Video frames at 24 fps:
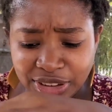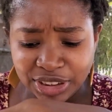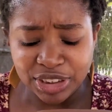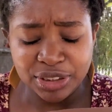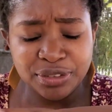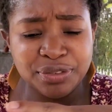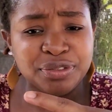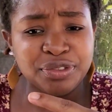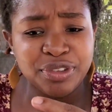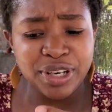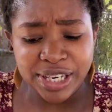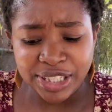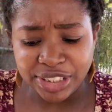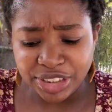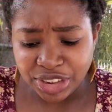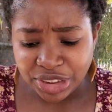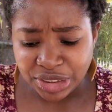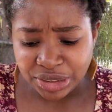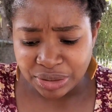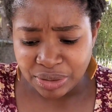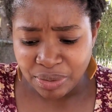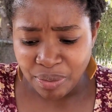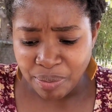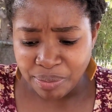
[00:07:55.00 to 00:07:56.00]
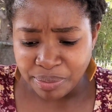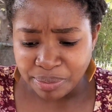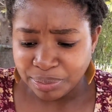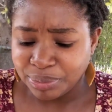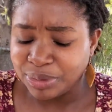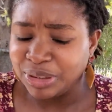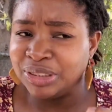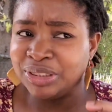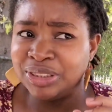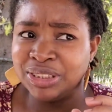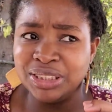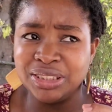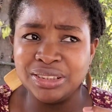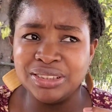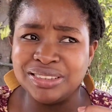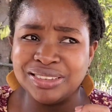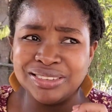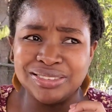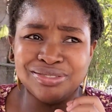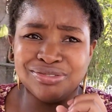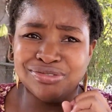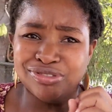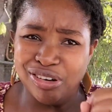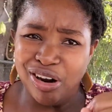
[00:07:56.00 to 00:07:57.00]
still fresh but not
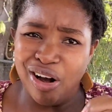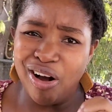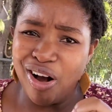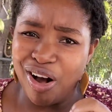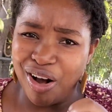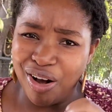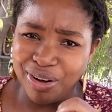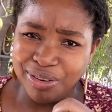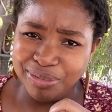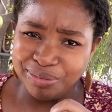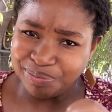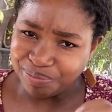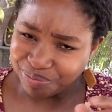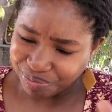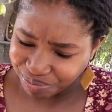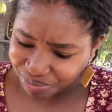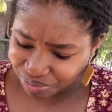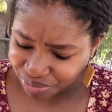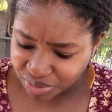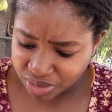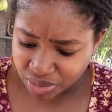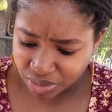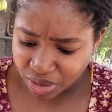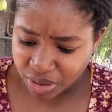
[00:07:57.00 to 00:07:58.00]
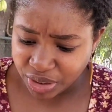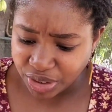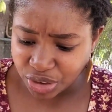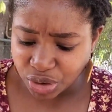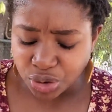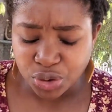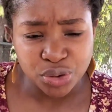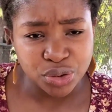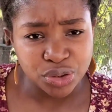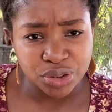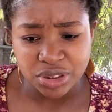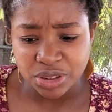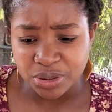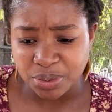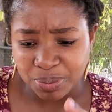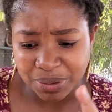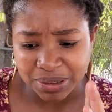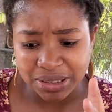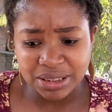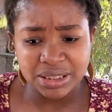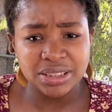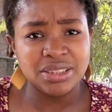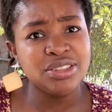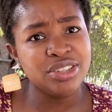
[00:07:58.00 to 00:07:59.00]
raw. You know, it's cooked
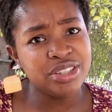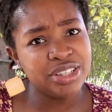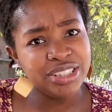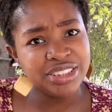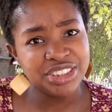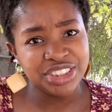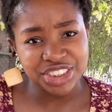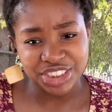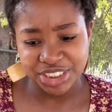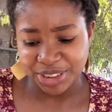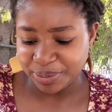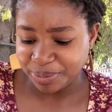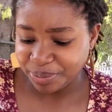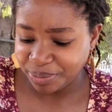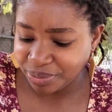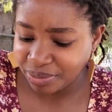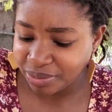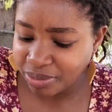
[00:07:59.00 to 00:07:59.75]
but still crunchy.